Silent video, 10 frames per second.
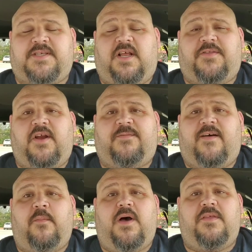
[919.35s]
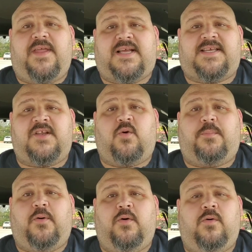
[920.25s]
It's only 35 a month. It has
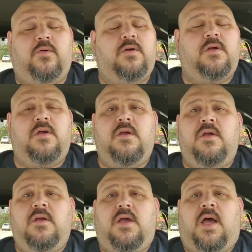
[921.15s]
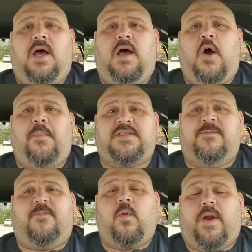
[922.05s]
indoor pool. Uh, opens
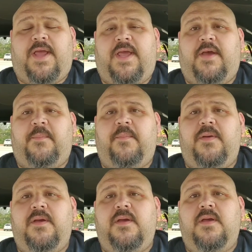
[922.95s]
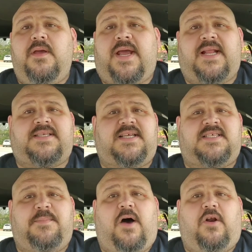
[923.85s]
at 4 a.m and it's in a
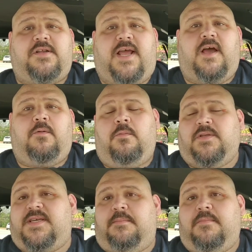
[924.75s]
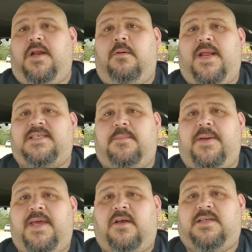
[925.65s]
smaller town. which in you know next to
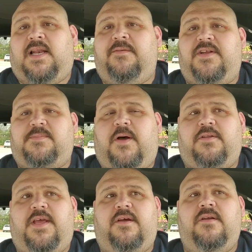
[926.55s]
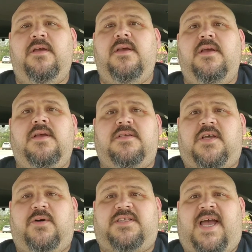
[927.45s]
me because I live in a small town,
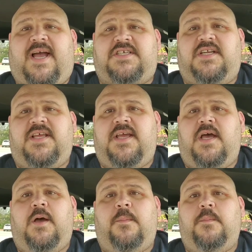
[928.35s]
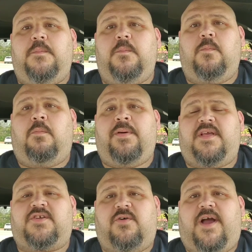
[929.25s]
so it's actually um, won't be
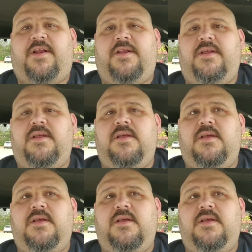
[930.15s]
as crowded.